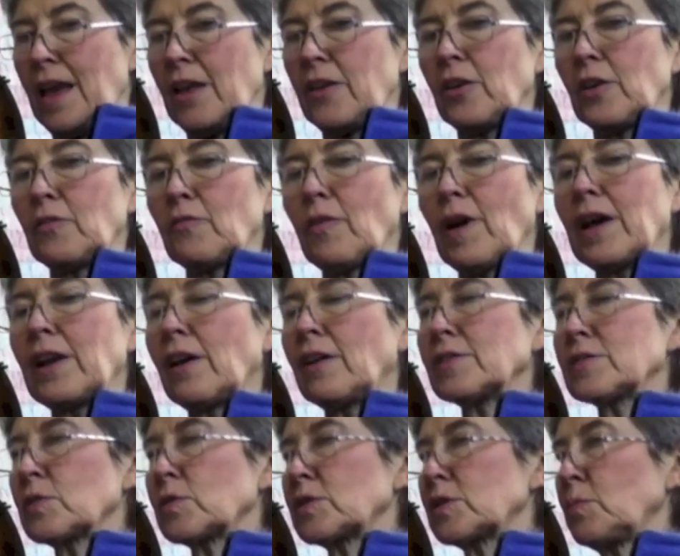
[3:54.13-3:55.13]
And you can find
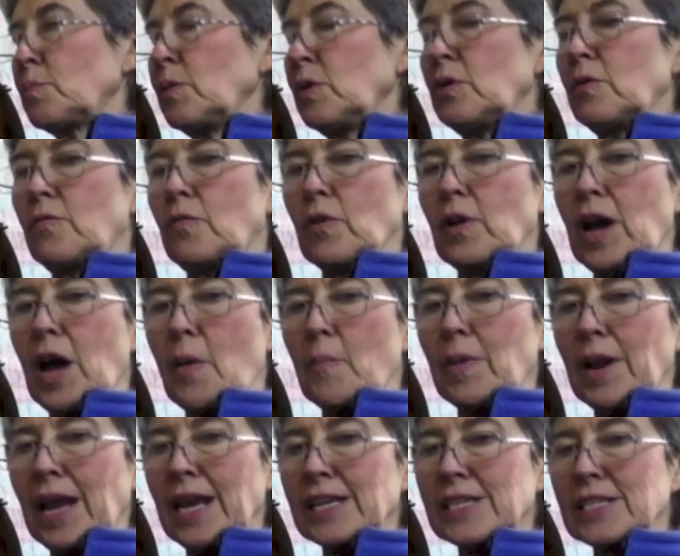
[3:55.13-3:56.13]
all sorts of beautiful
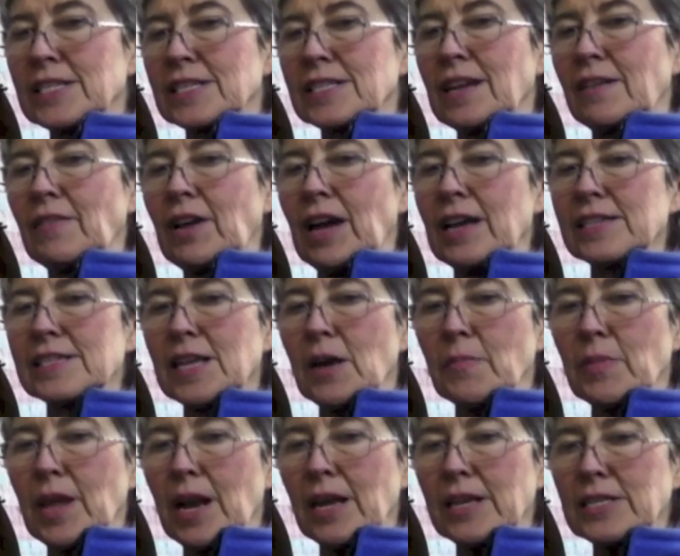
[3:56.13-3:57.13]
combinations. I've got
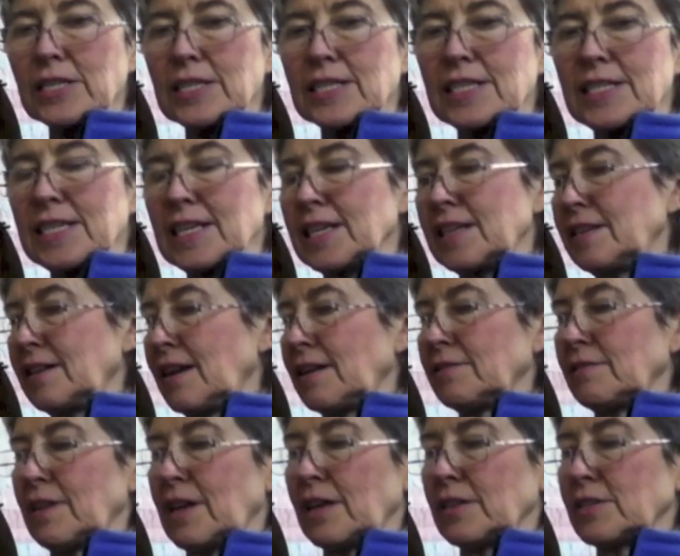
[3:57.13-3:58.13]
some that I just did,
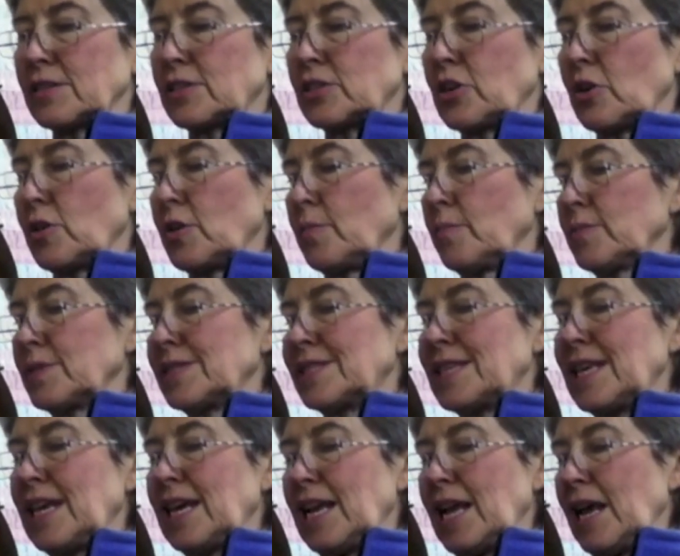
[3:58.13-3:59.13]
and I'll show them.
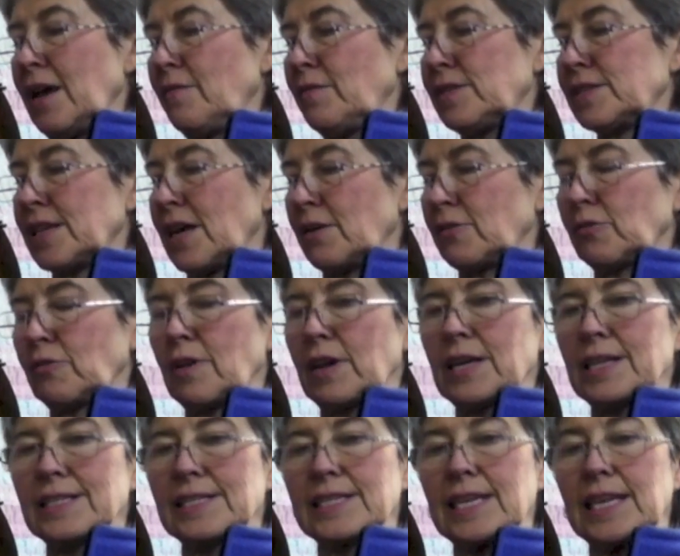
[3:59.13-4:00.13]
C and F sound great.